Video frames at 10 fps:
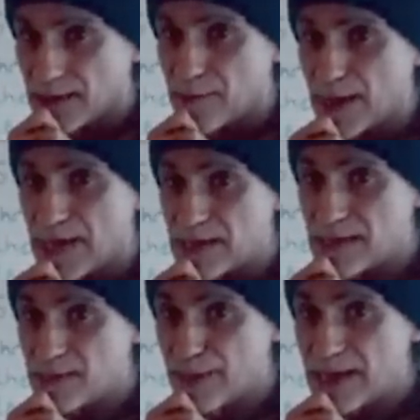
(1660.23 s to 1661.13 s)
Le
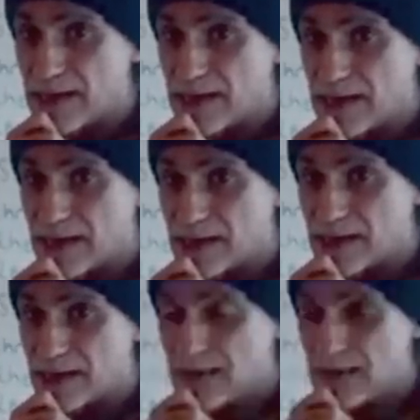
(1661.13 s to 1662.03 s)
palle di
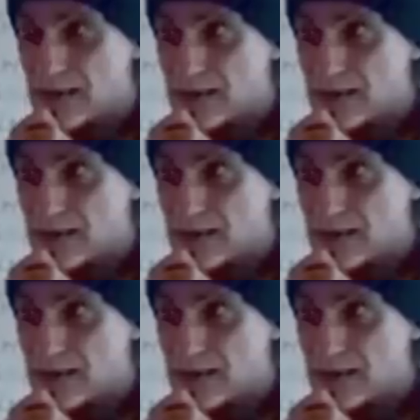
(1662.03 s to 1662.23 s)
pelle